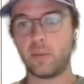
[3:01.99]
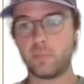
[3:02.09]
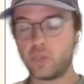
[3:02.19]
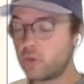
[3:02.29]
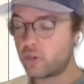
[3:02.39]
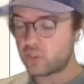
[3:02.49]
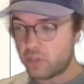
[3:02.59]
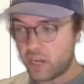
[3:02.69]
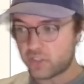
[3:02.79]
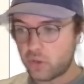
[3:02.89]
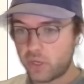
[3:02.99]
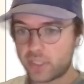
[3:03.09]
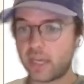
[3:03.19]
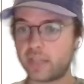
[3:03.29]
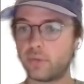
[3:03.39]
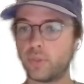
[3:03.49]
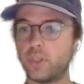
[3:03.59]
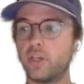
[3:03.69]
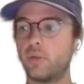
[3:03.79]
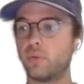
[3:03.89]
Computers are not so good at that. They're
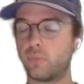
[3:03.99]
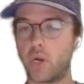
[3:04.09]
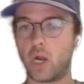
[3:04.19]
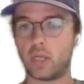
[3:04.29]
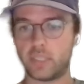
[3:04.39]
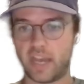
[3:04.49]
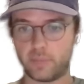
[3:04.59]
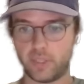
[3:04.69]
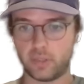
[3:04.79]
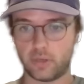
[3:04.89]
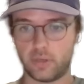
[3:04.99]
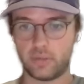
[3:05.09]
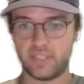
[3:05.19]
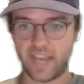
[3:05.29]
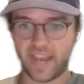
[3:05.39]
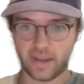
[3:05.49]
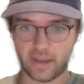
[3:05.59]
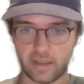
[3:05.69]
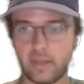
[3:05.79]
really good with raw tabular data.